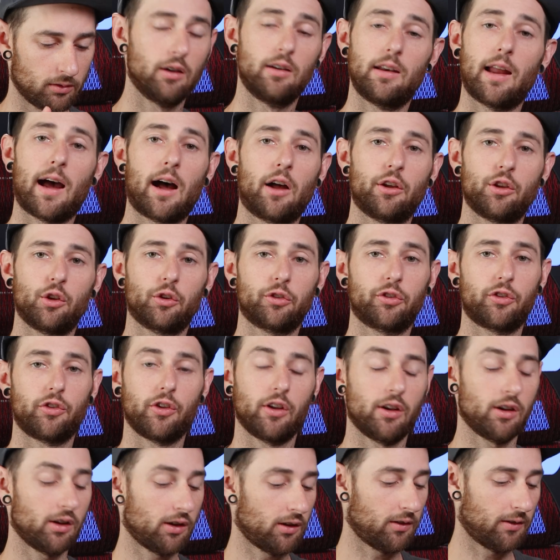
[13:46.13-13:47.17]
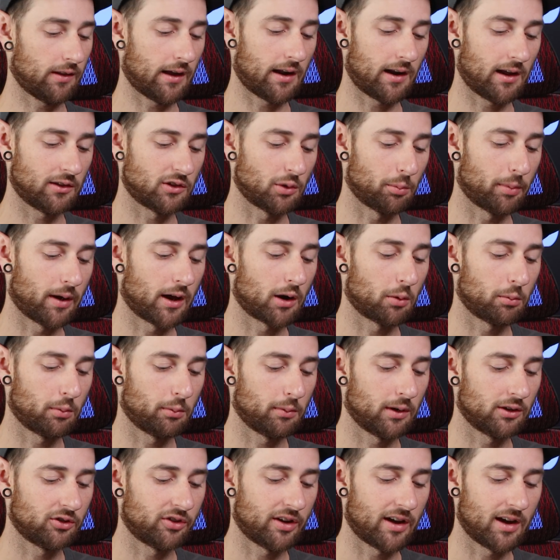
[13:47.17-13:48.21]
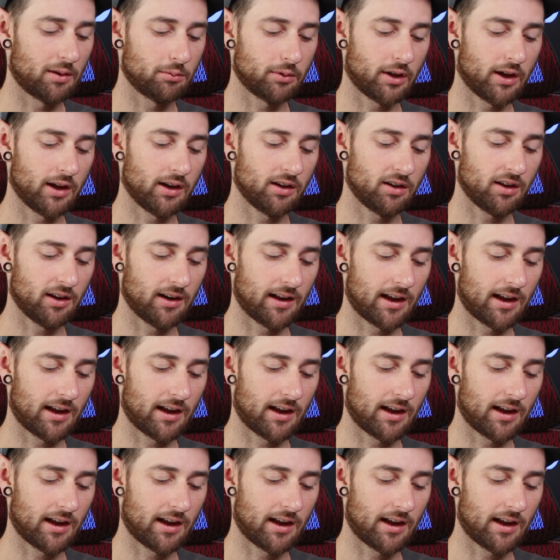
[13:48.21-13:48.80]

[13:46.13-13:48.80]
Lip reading: Now you'll see that at the bottom of my timeline,